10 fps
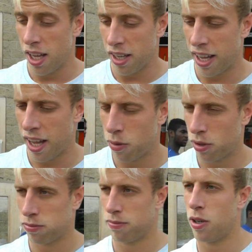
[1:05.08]
Yeah,
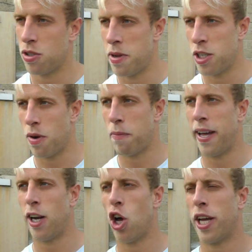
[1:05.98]
well, when I was at Middlesbrough, I
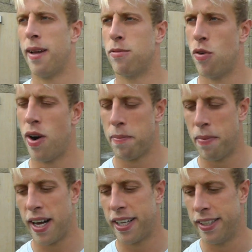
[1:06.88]
played a lot of games at right
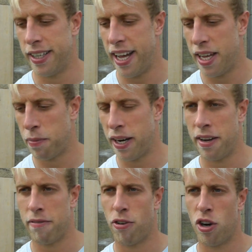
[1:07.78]
back, and he played
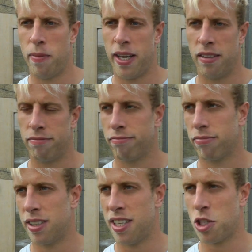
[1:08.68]
in front of me, and
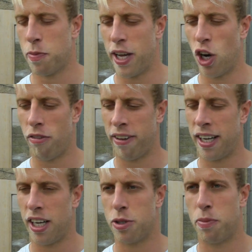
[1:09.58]
didn't speak a lot of
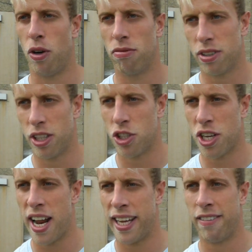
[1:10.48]
English, but you just
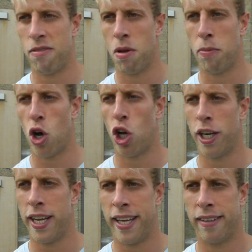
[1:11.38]
kind of give him the ball,
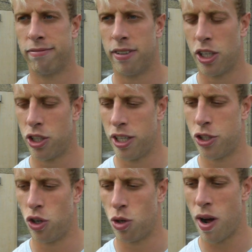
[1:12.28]
and he
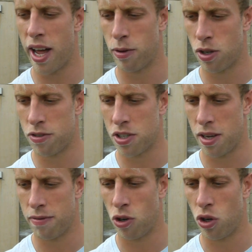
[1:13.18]
showed why he was
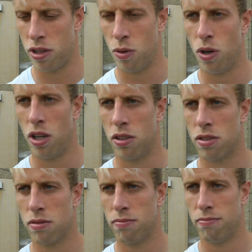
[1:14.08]
obviously voted the
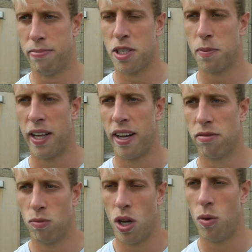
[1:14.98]
world's best player
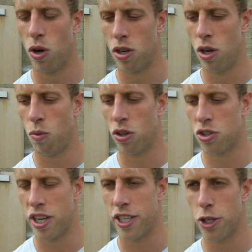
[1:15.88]
at one
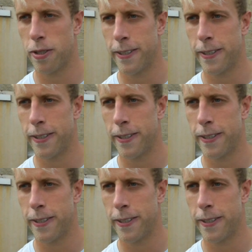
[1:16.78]
stage.